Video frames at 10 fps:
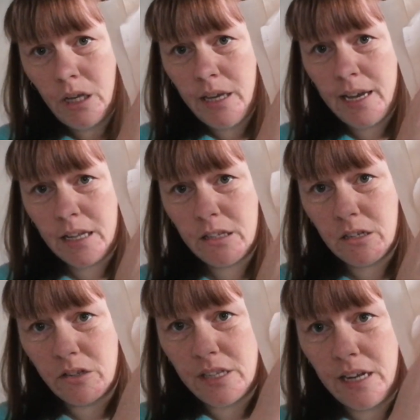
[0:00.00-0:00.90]
You can
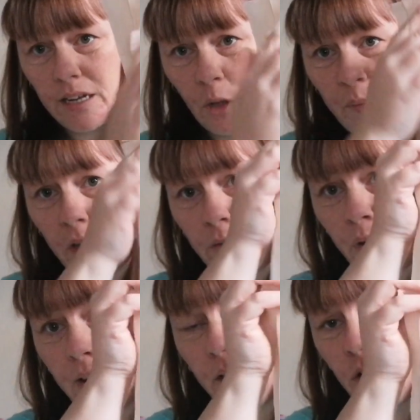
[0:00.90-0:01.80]
still see a little bit of
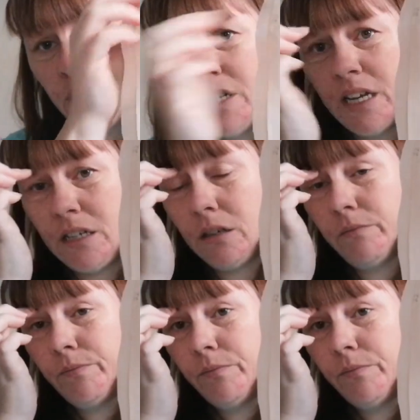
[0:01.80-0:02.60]
where I undid